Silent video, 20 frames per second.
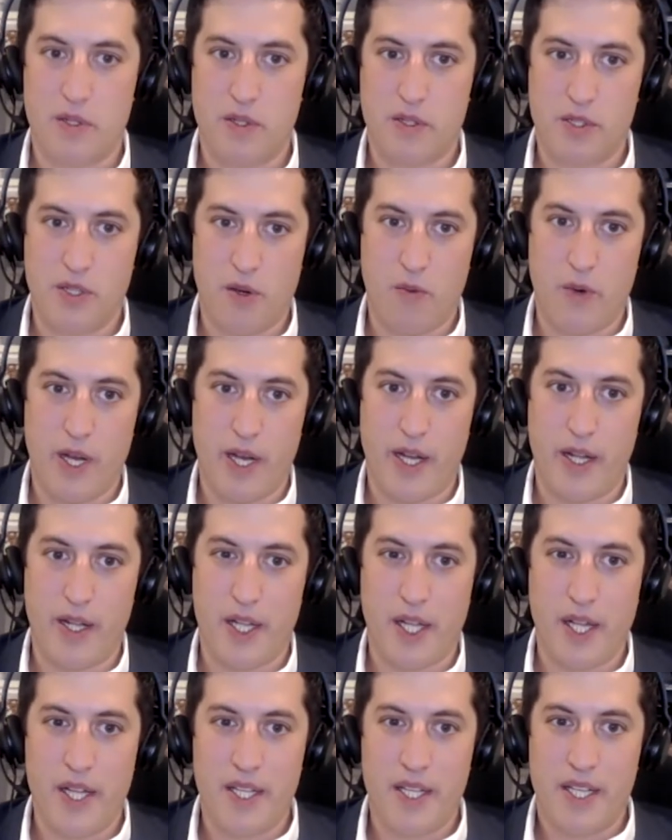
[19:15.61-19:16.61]

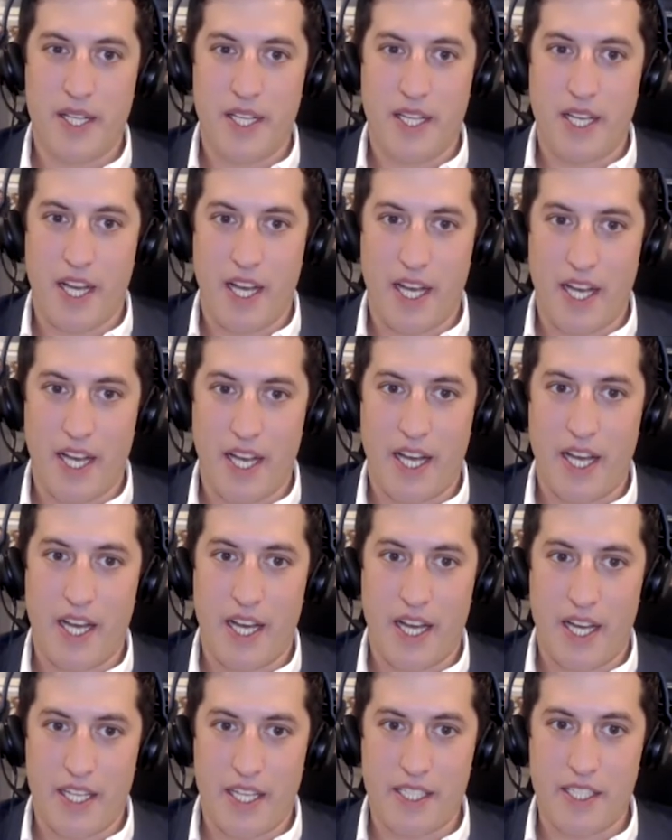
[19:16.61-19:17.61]
So,
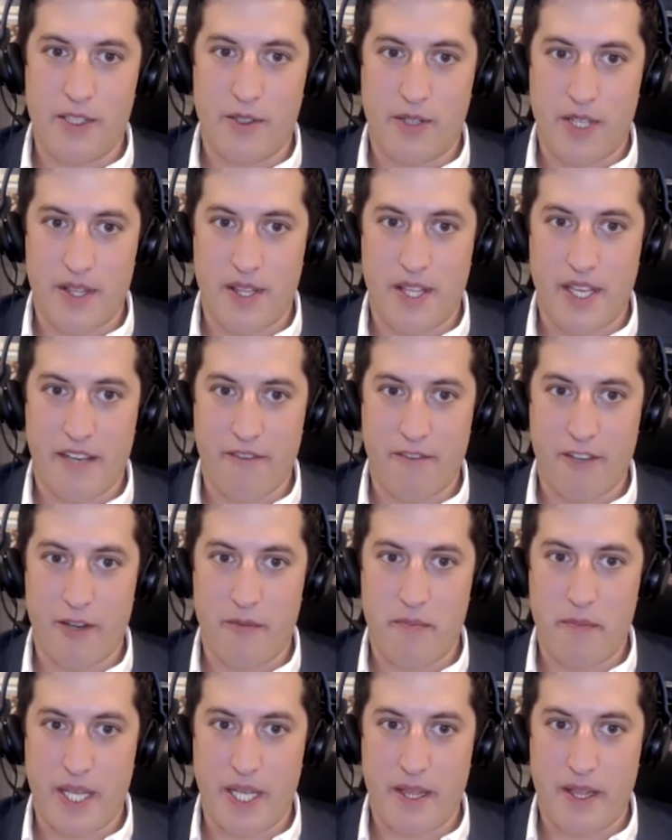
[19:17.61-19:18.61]
you can think of it a
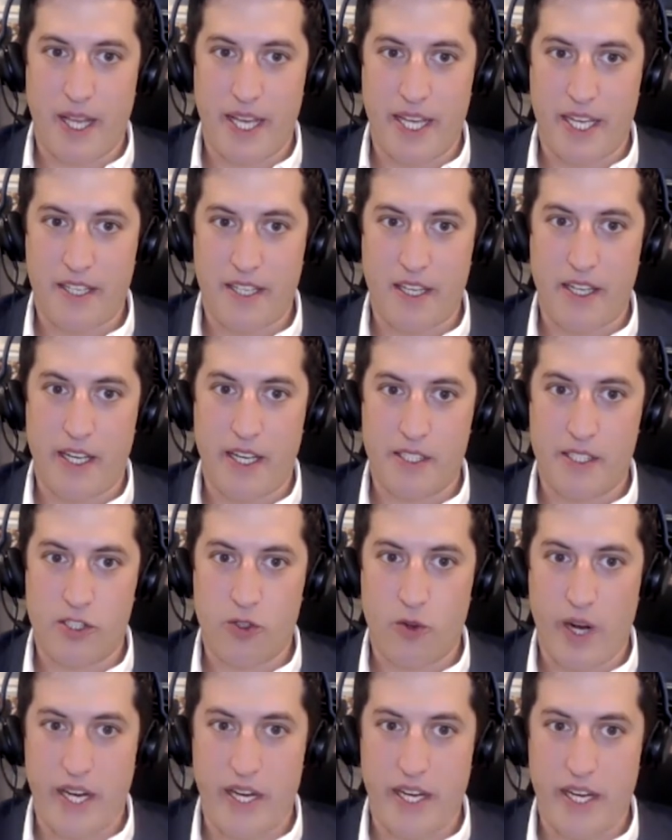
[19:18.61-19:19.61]
bit like a
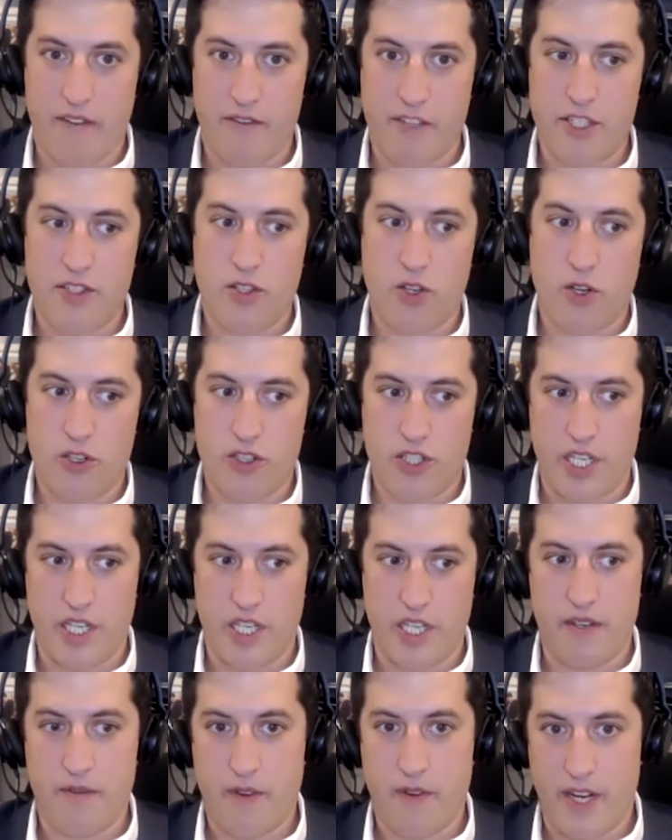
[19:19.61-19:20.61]
training of a
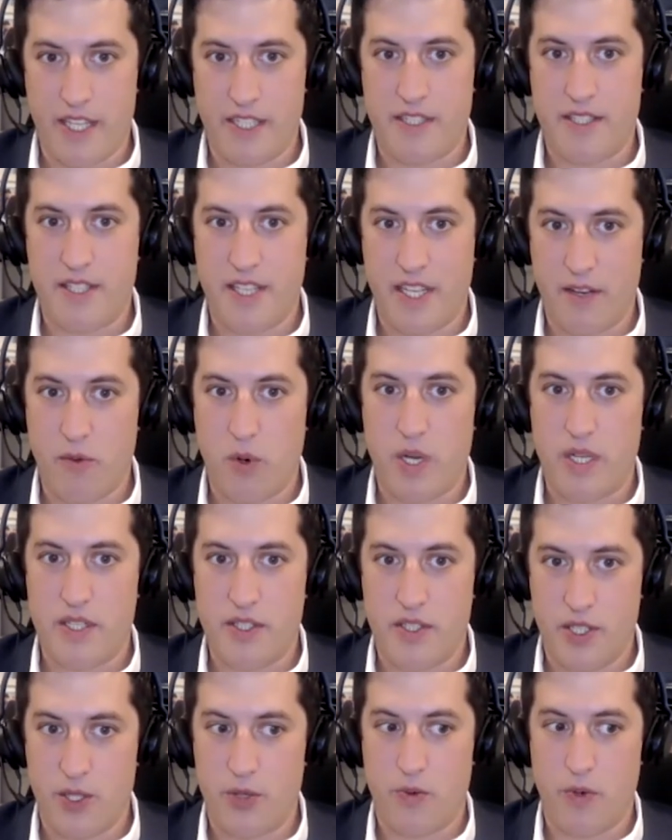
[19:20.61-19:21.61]
surgeon, right? See one,
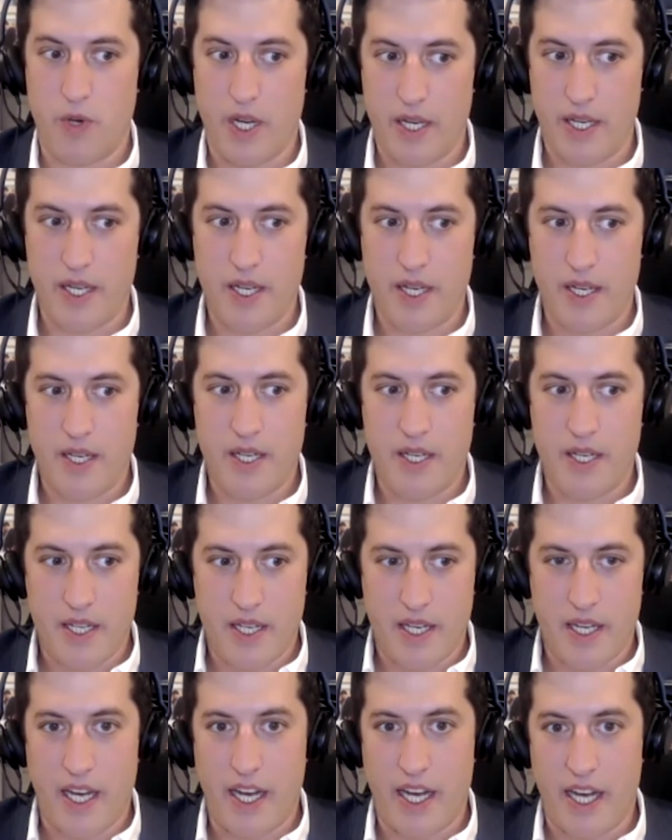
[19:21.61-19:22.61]
do one.
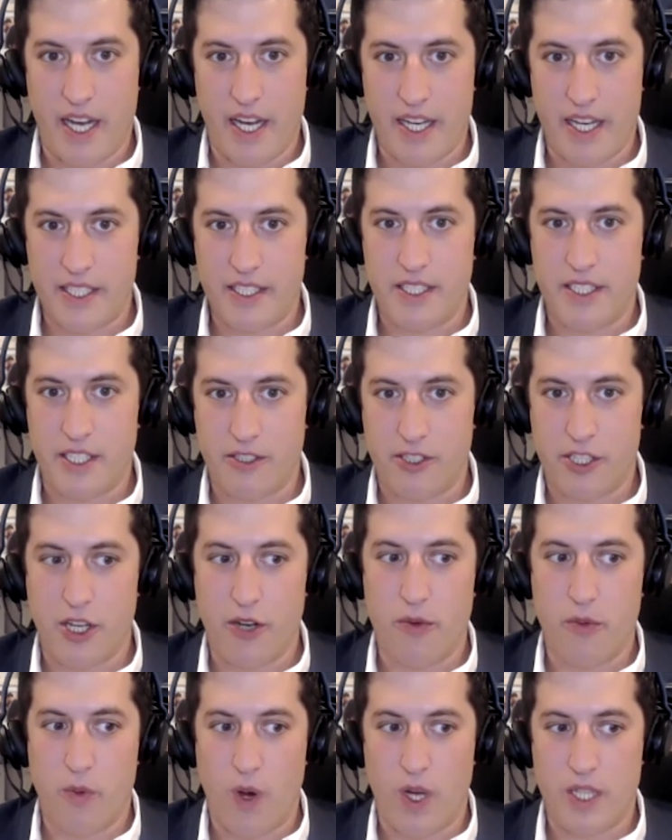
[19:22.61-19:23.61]
You
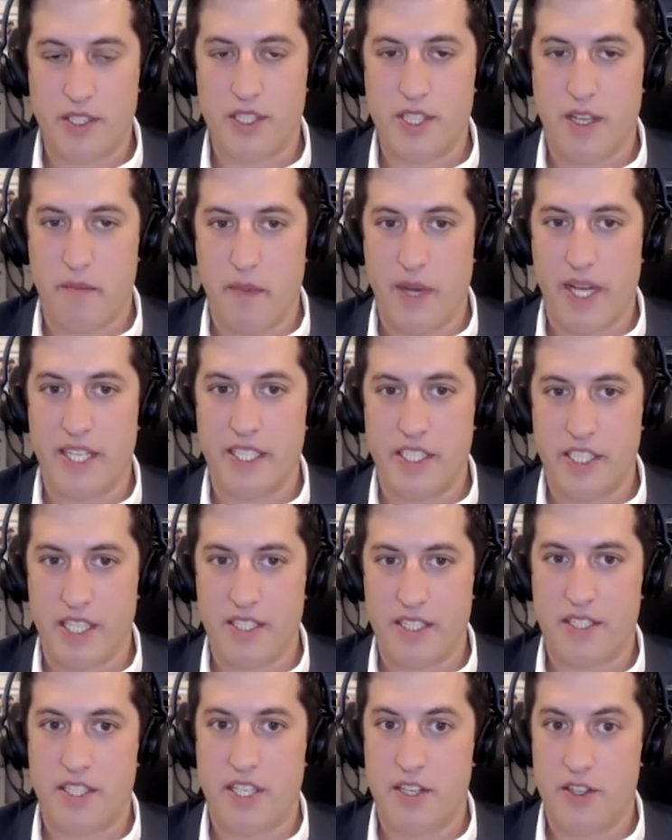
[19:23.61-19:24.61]
don't want somebody
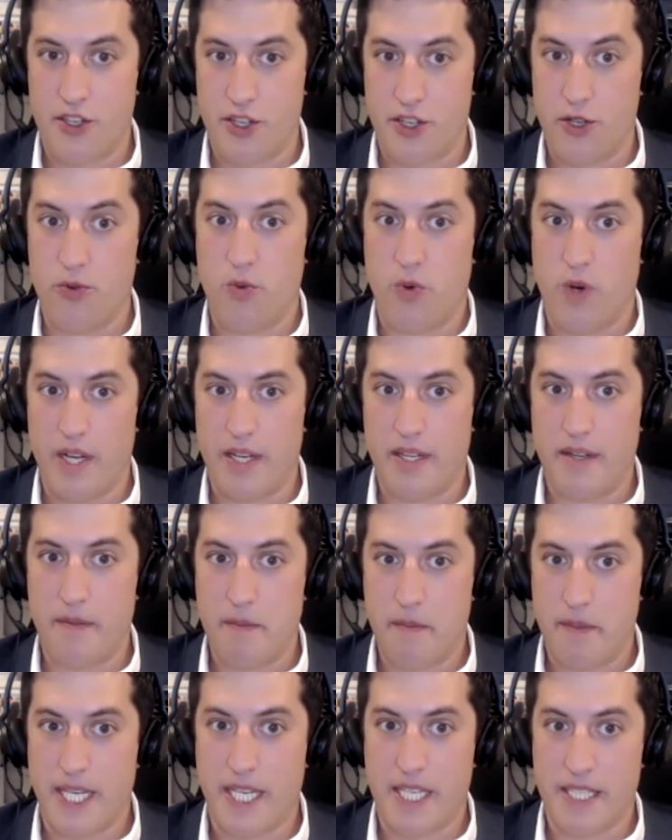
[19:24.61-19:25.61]
just to do one
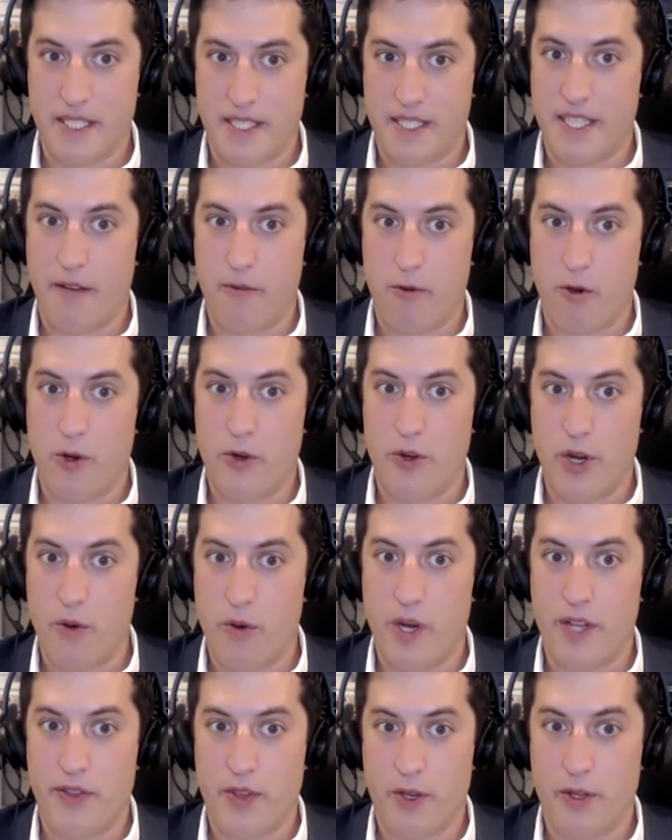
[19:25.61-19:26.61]
because they won't know
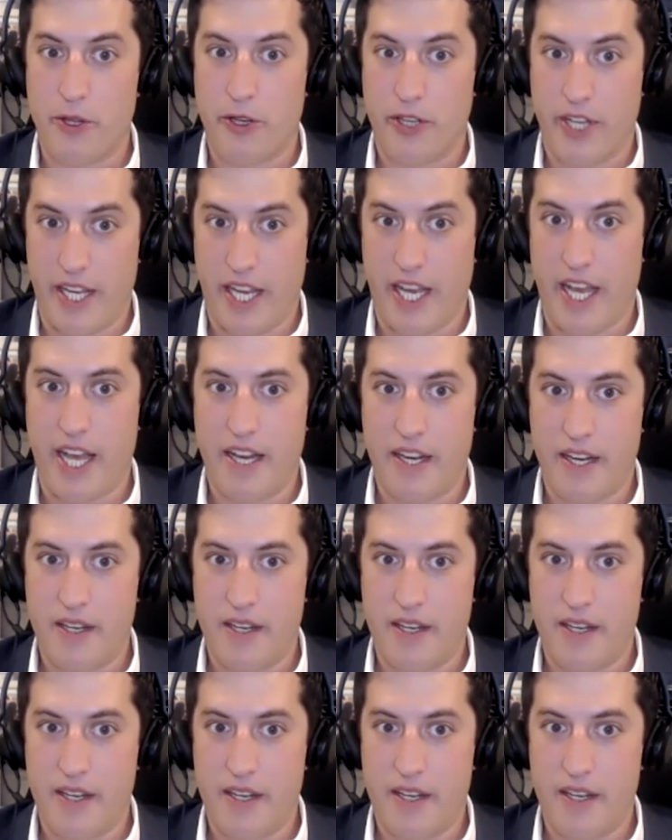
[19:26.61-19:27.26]
what they're looking at.